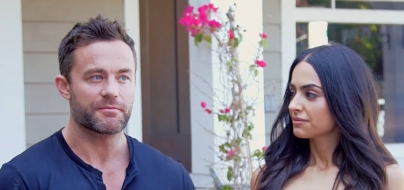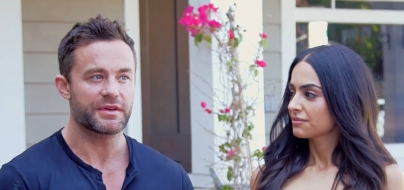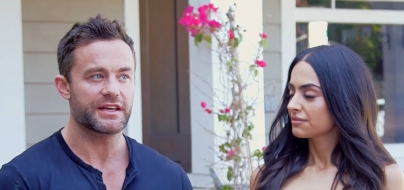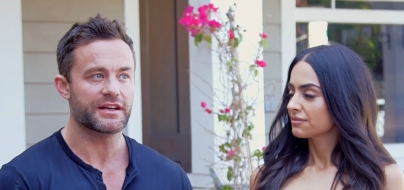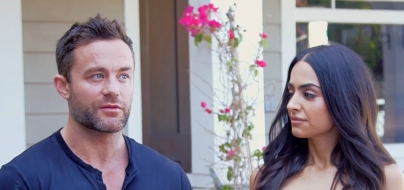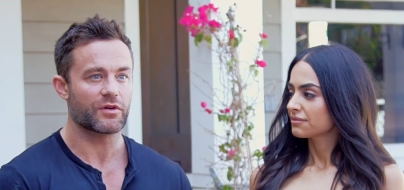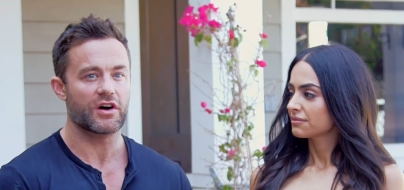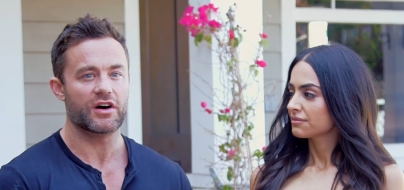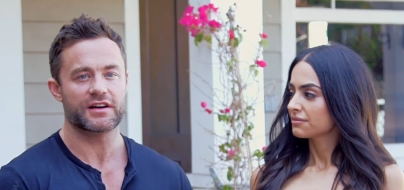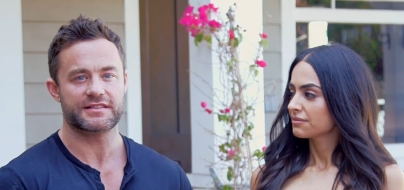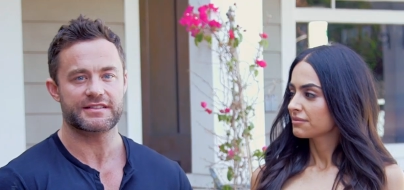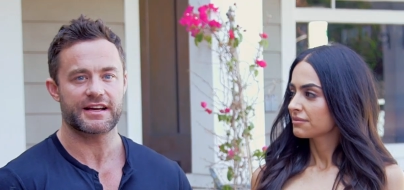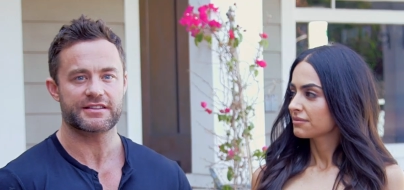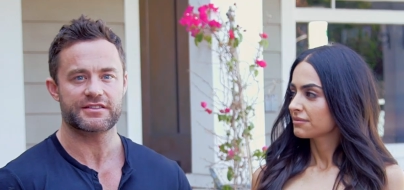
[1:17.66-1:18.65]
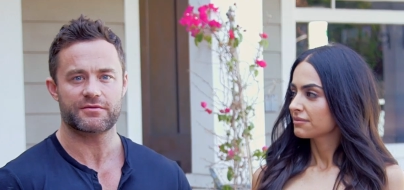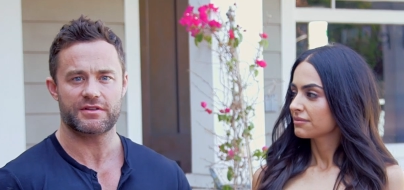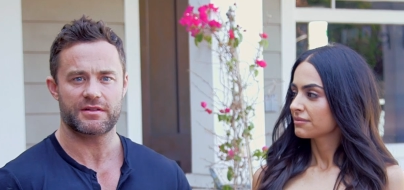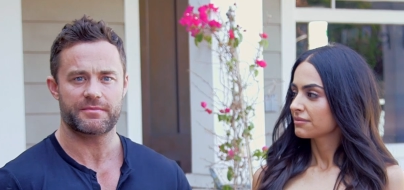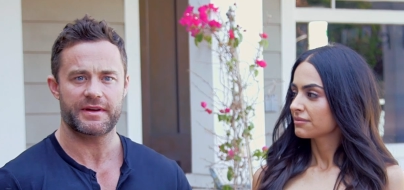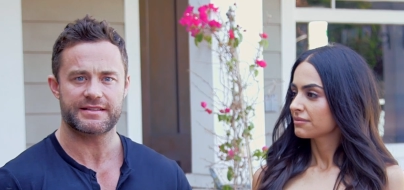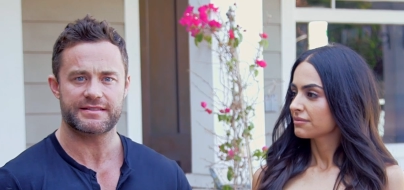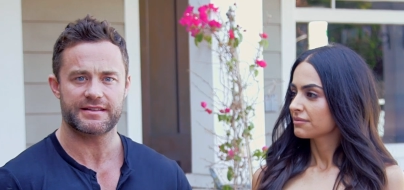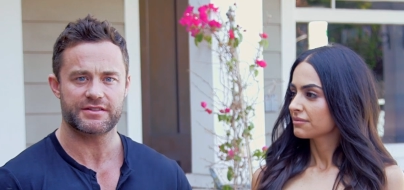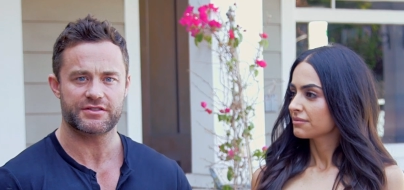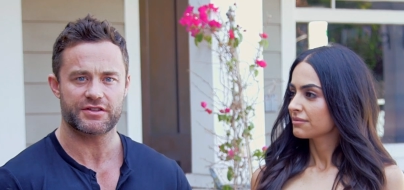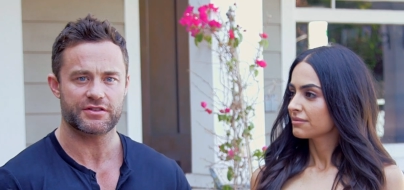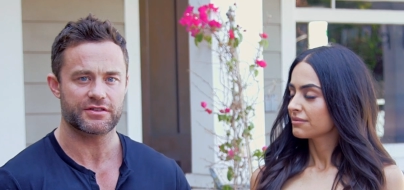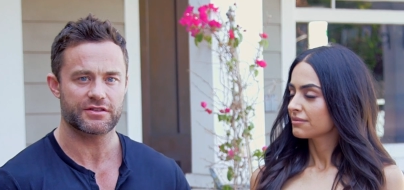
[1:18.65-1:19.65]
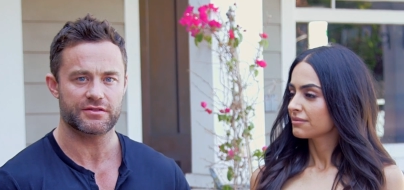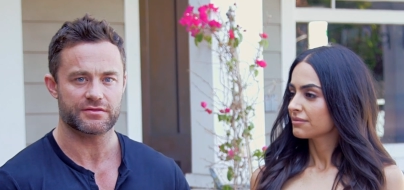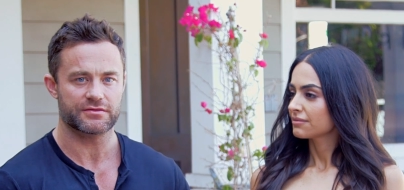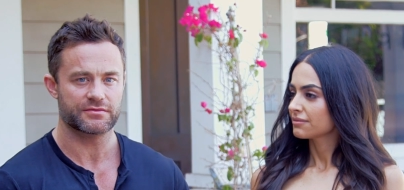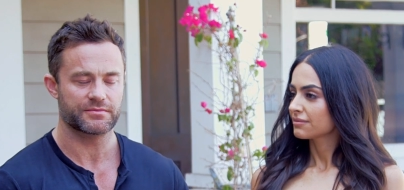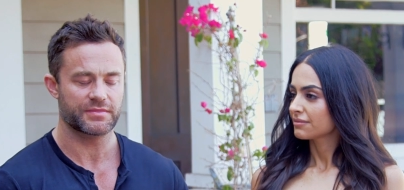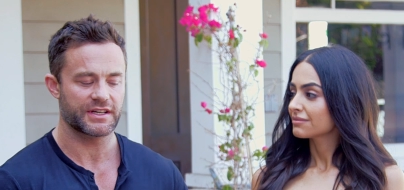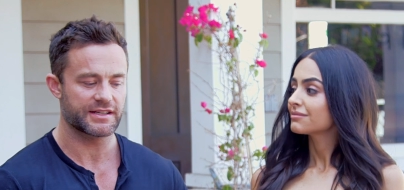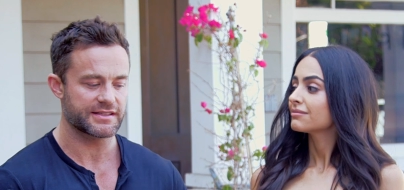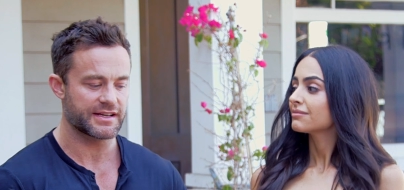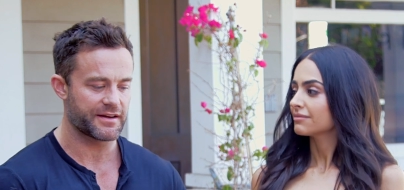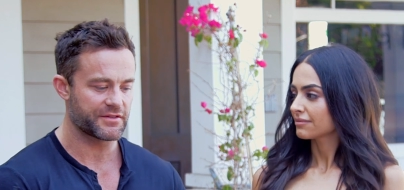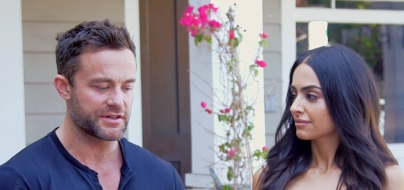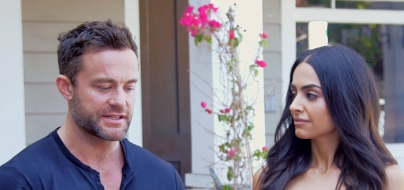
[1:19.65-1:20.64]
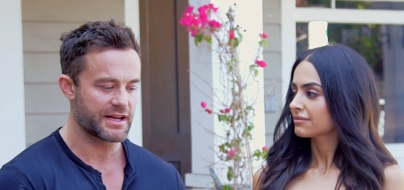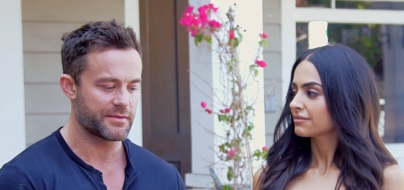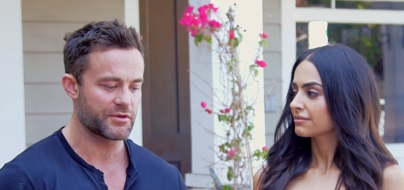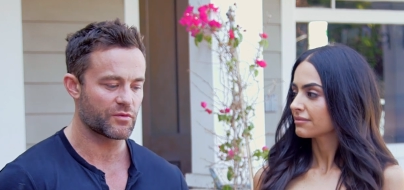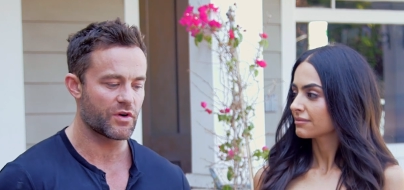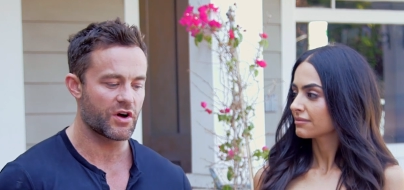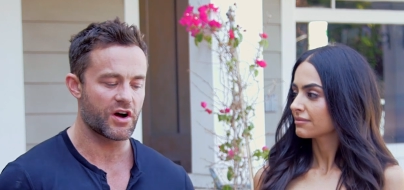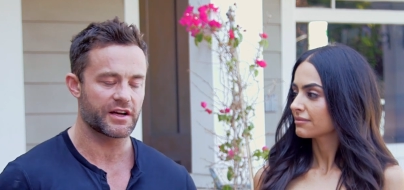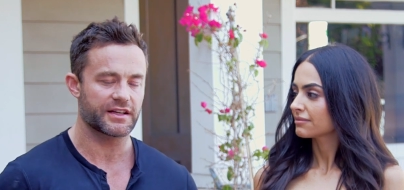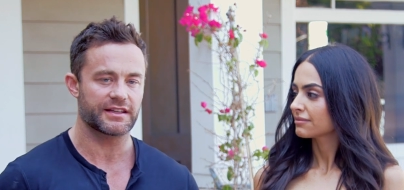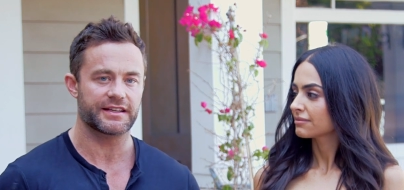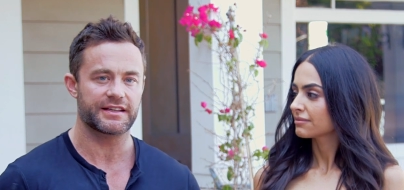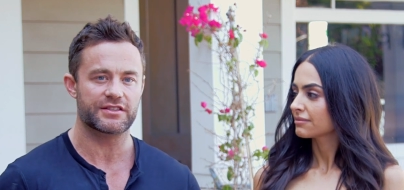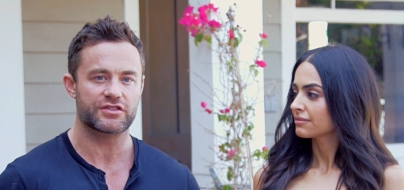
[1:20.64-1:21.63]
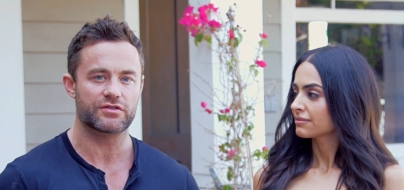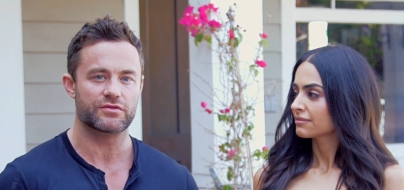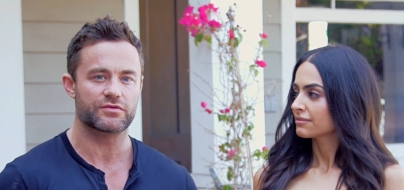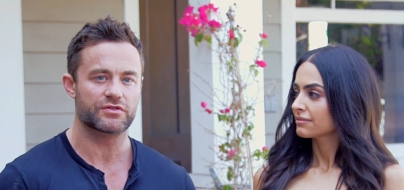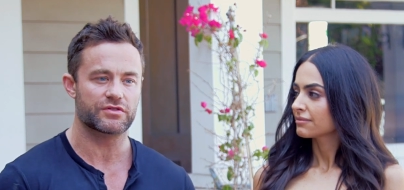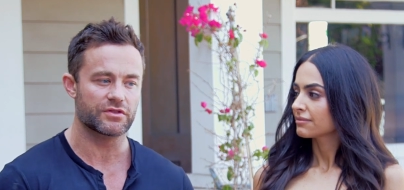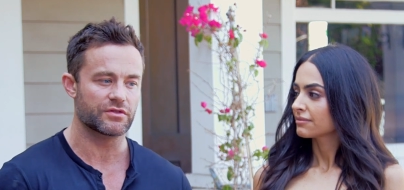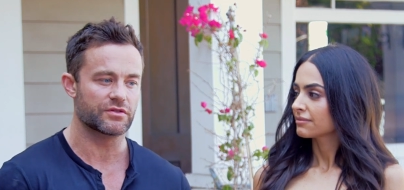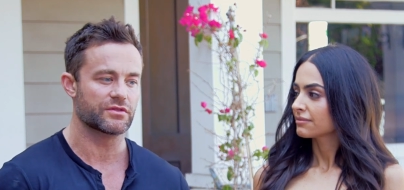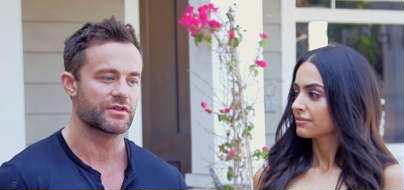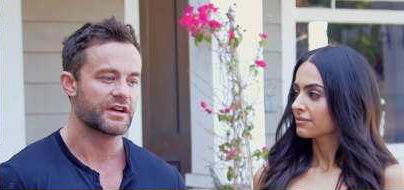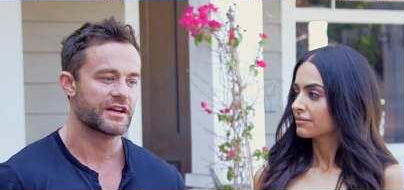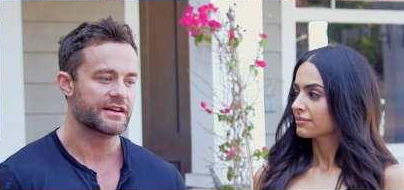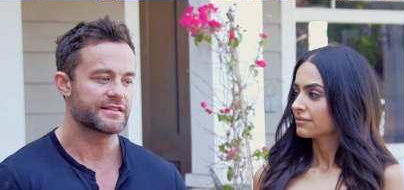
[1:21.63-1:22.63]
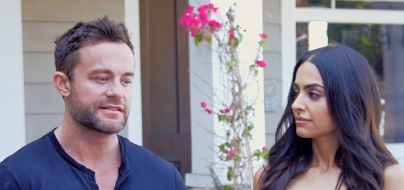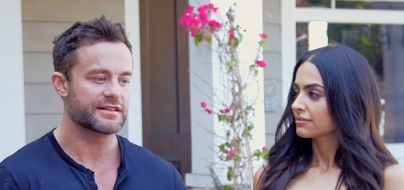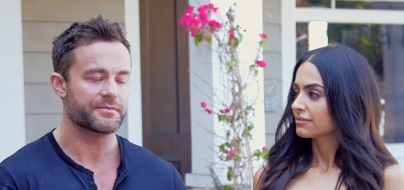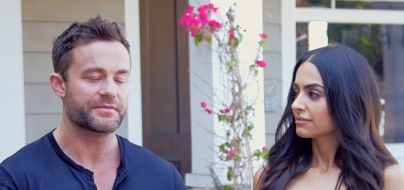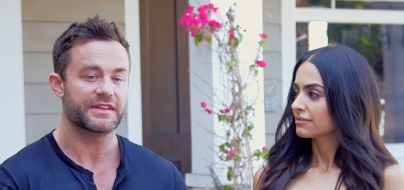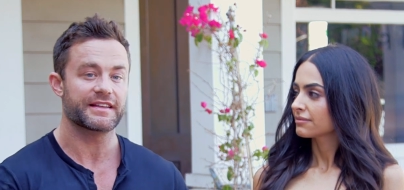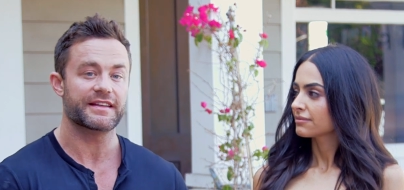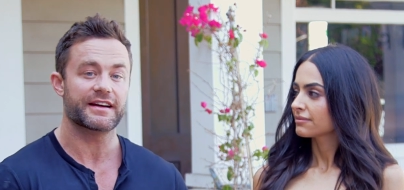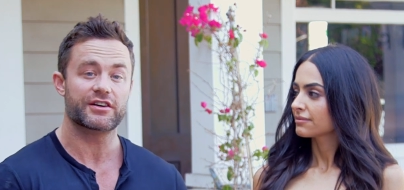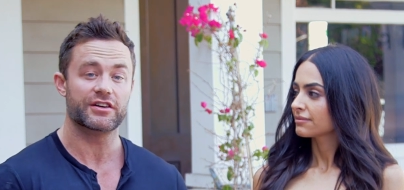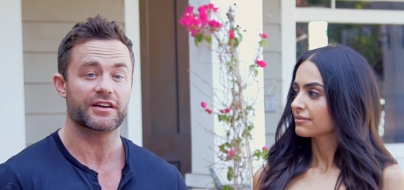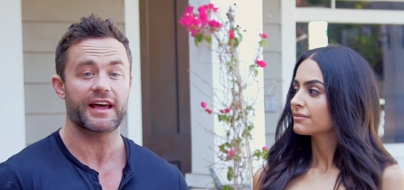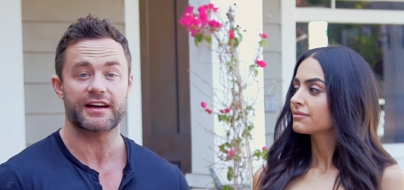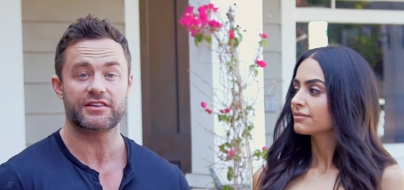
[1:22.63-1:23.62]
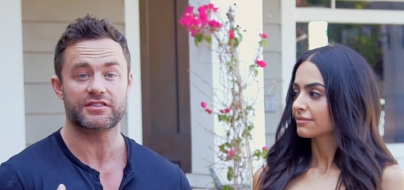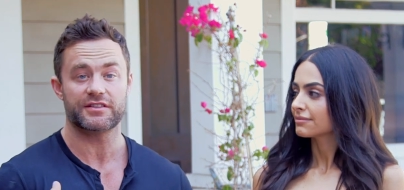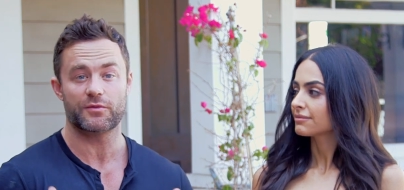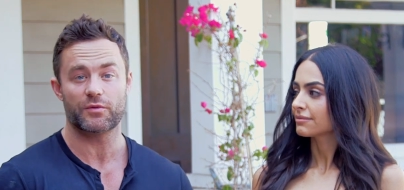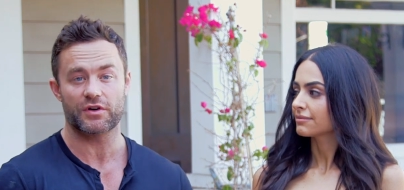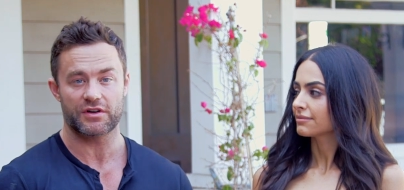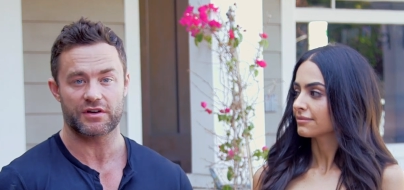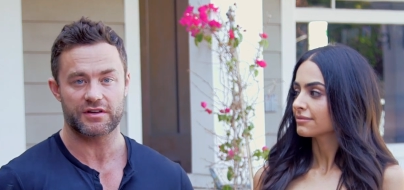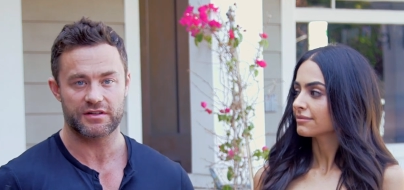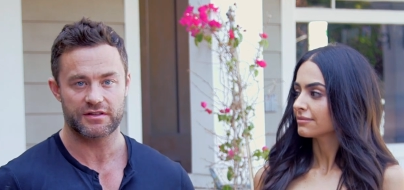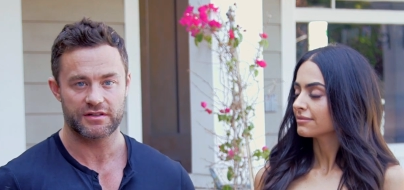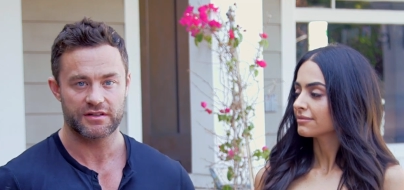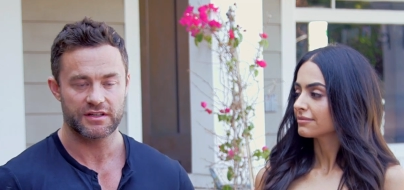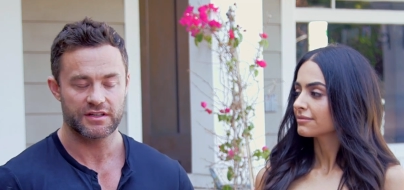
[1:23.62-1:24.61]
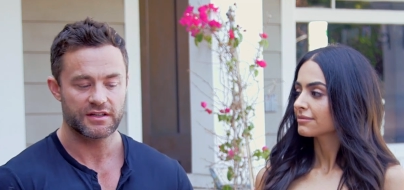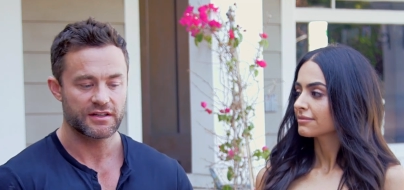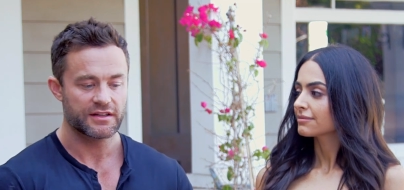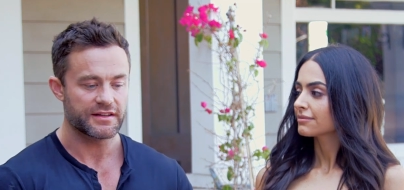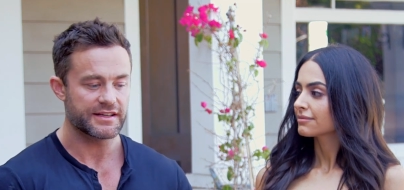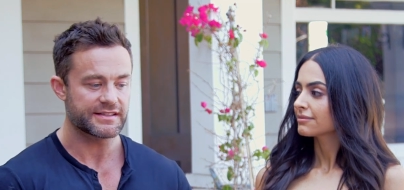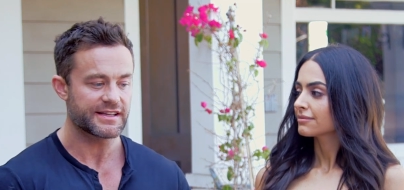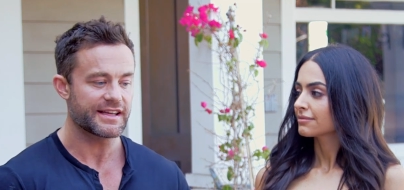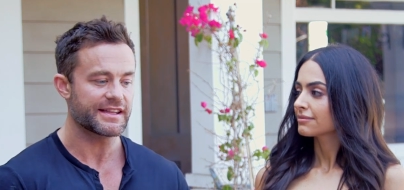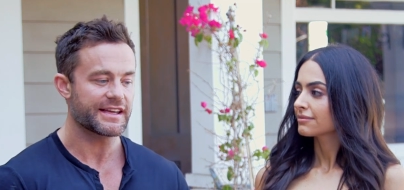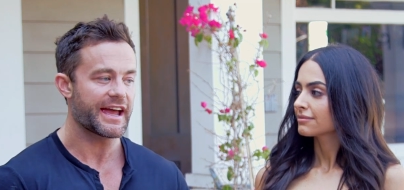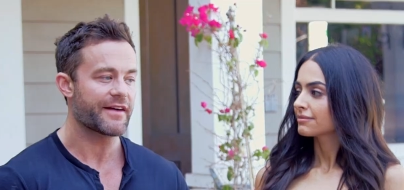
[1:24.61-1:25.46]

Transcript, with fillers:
Speaker 1: Being wrong is actually one of the best things you can do, because every time you're wrong, it leads you to something that could actually work. They say the